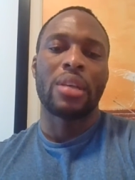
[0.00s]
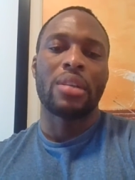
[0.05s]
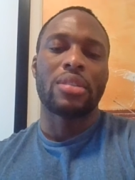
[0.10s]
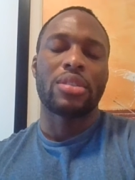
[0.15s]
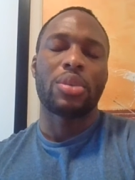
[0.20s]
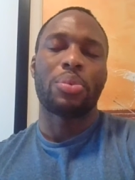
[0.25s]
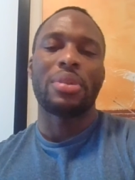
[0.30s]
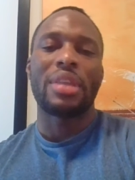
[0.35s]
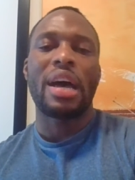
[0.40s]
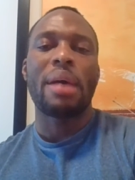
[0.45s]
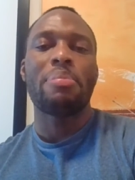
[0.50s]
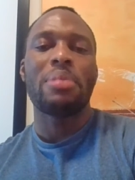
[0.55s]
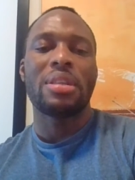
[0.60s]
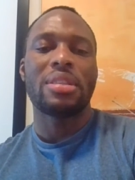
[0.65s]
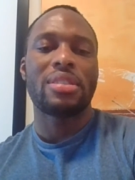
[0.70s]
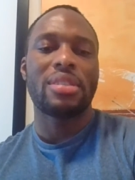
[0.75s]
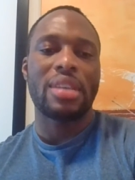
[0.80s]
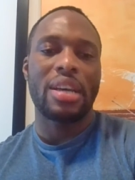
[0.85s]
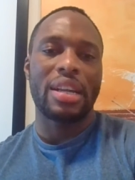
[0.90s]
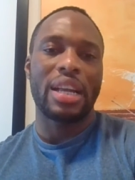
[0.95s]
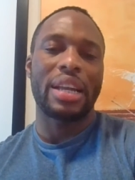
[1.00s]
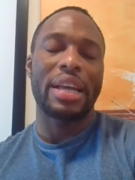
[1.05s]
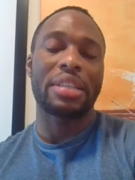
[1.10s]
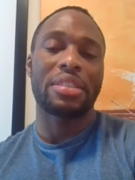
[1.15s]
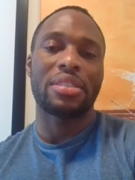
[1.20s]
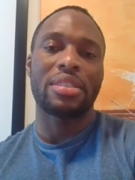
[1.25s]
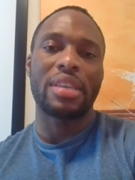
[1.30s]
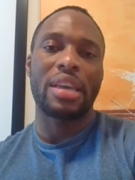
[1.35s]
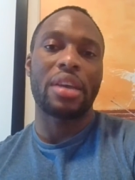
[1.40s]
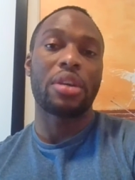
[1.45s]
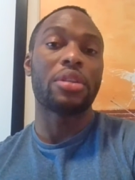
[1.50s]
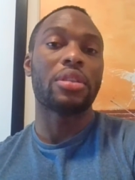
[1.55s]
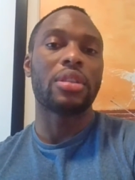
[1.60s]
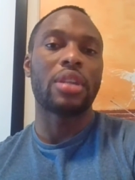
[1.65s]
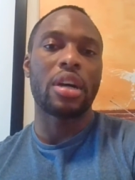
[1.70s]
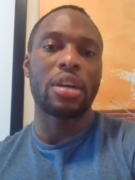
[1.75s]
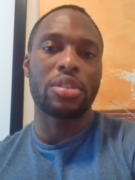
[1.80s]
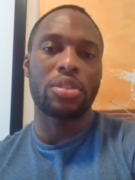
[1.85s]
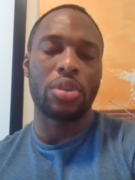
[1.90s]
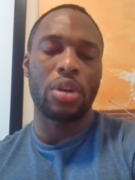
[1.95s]
So, with that being said, I'd like to say good
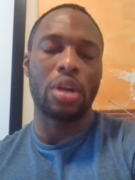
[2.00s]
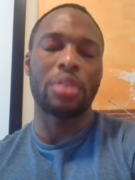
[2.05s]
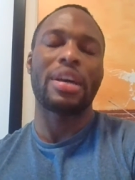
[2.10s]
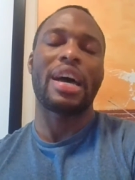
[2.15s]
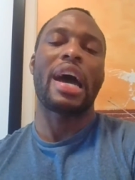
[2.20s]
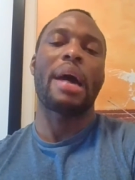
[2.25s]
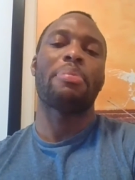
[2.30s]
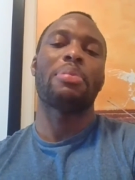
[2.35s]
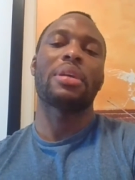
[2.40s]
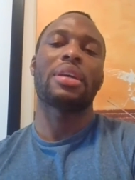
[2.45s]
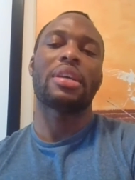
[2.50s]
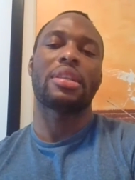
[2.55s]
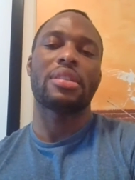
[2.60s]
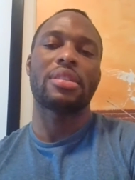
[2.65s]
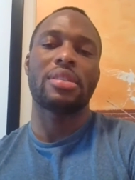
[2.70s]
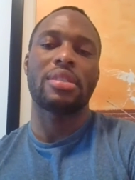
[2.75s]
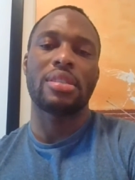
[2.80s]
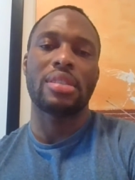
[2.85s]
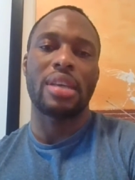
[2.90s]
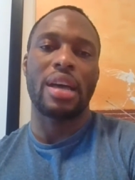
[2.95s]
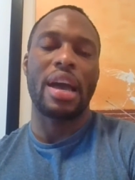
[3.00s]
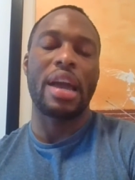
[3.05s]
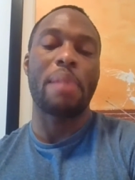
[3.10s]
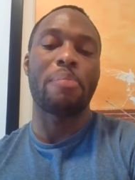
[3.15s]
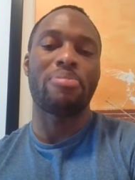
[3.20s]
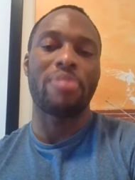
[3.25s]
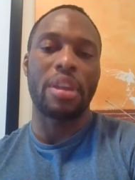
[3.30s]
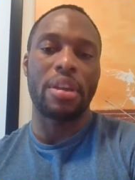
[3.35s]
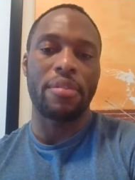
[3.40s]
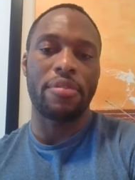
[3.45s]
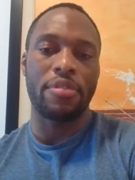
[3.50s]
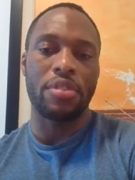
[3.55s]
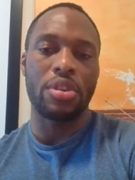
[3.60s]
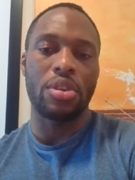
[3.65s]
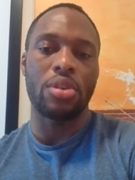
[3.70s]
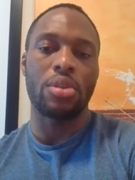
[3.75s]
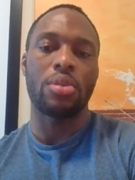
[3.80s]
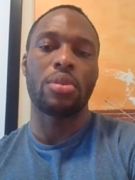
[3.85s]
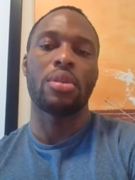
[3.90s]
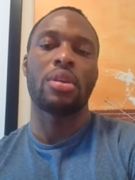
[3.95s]
luck to all the applicants. I am praying for
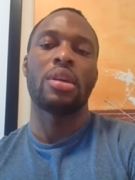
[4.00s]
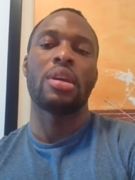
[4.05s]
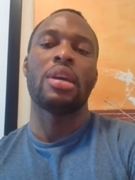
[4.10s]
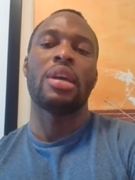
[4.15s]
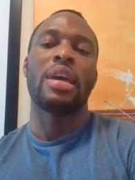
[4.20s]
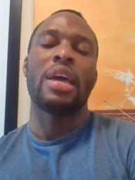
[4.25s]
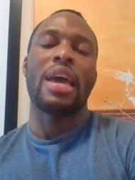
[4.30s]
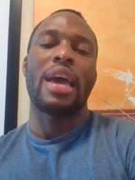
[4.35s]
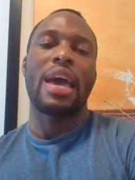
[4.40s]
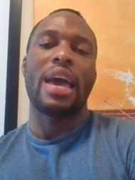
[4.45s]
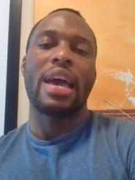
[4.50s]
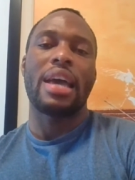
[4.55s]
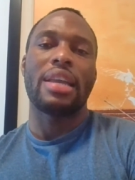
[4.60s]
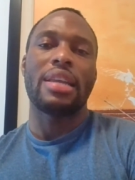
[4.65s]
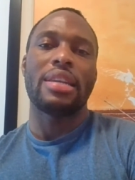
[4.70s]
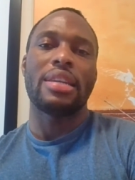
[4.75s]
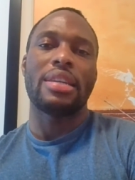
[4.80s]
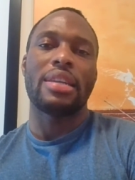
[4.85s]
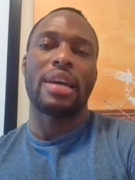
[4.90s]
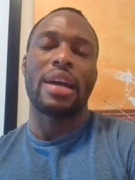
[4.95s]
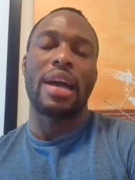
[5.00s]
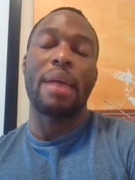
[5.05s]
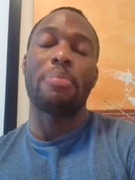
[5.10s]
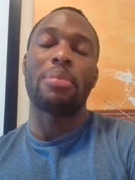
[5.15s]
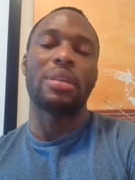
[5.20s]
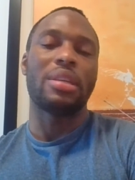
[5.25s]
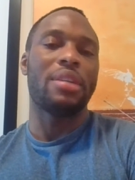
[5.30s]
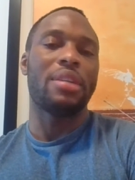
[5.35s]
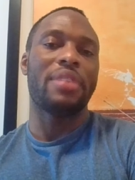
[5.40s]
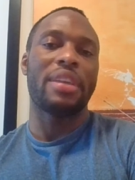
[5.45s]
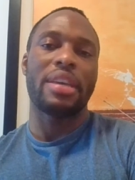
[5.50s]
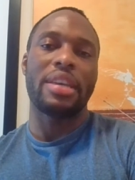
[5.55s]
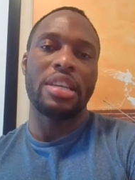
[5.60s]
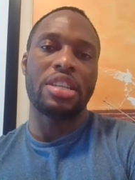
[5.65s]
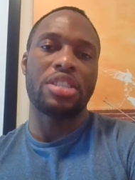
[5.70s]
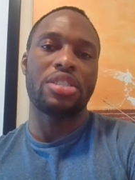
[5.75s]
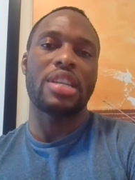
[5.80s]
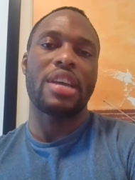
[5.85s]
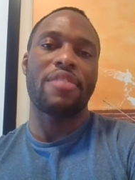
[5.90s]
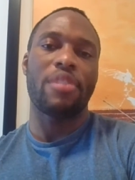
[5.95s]
you, and I believe that
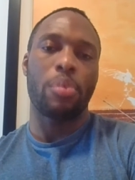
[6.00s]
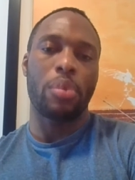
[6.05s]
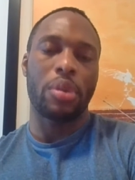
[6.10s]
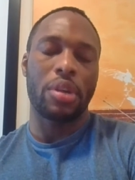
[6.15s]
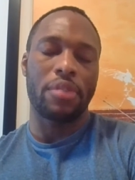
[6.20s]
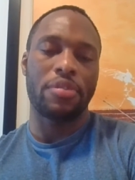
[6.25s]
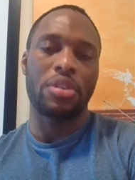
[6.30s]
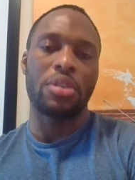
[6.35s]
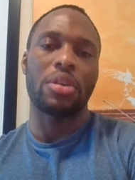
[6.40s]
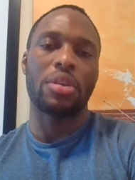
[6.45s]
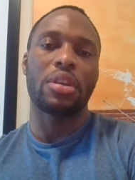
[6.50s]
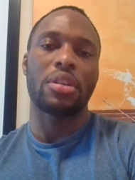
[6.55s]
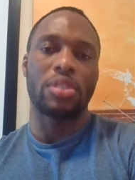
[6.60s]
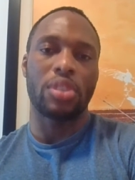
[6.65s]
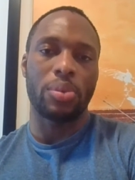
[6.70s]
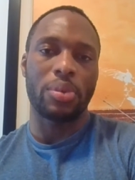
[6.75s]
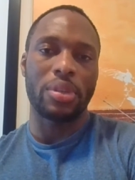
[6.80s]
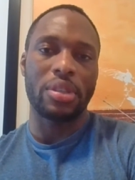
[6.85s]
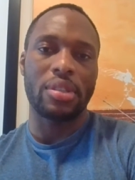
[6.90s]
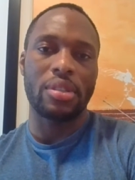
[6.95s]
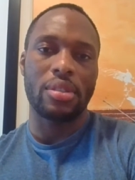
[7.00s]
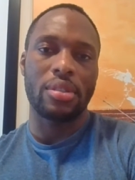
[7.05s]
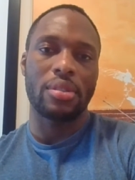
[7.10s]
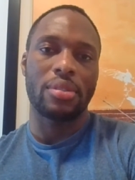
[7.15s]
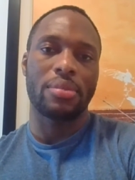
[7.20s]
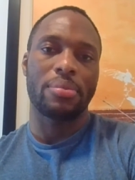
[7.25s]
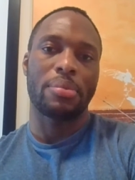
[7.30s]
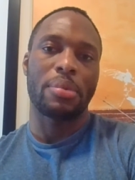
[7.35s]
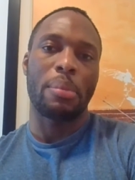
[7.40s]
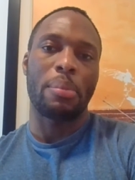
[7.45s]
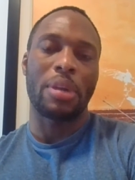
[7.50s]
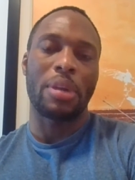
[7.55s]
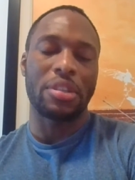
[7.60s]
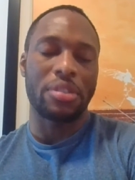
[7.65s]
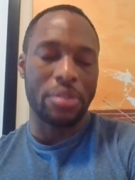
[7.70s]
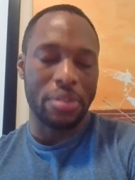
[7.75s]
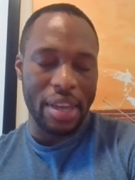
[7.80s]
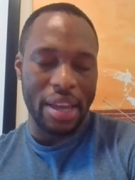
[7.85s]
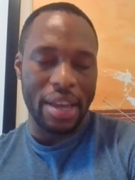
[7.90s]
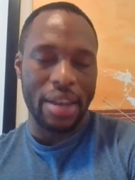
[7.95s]
each and every one of you can do it. But
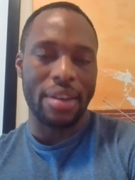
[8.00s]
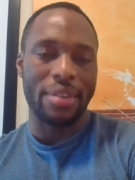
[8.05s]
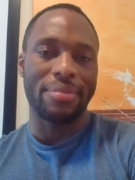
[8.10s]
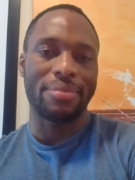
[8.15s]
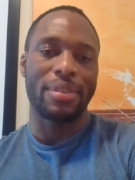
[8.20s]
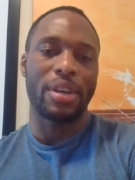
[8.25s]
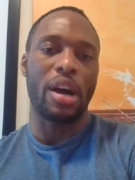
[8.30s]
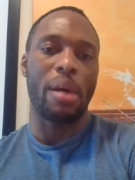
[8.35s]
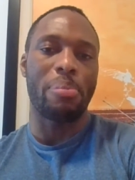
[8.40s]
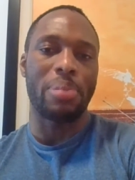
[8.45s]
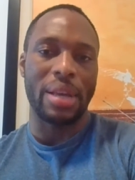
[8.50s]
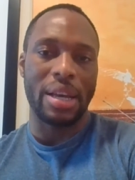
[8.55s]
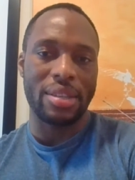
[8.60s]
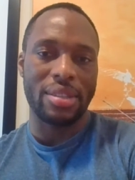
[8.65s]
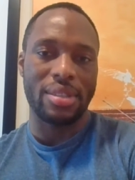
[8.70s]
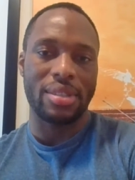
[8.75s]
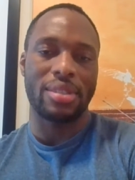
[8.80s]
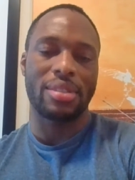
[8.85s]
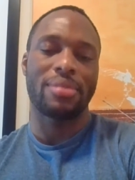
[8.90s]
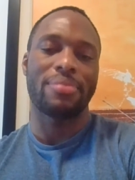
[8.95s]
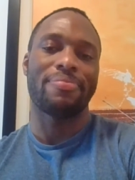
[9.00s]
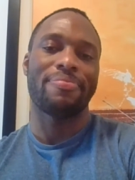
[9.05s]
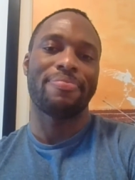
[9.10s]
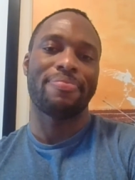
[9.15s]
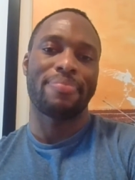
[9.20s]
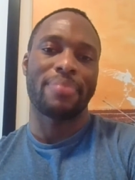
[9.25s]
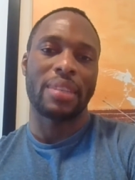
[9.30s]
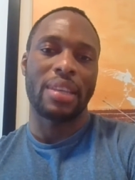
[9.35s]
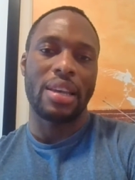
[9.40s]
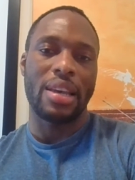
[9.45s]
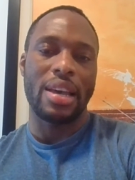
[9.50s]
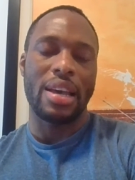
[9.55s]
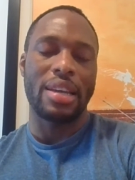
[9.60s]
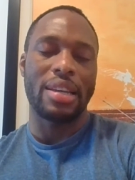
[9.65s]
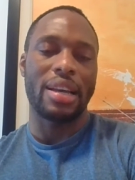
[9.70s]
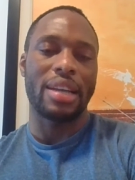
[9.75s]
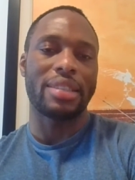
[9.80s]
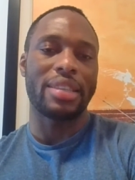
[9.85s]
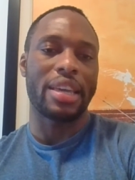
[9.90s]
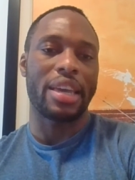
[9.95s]
until then, God bless, and
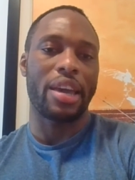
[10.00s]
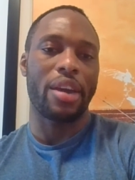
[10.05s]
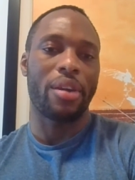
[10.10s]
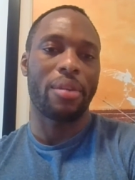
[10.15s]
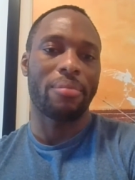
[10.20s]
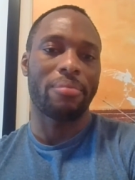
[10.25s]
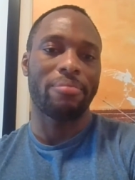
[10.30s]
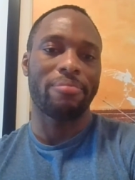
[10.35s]
uh, take care.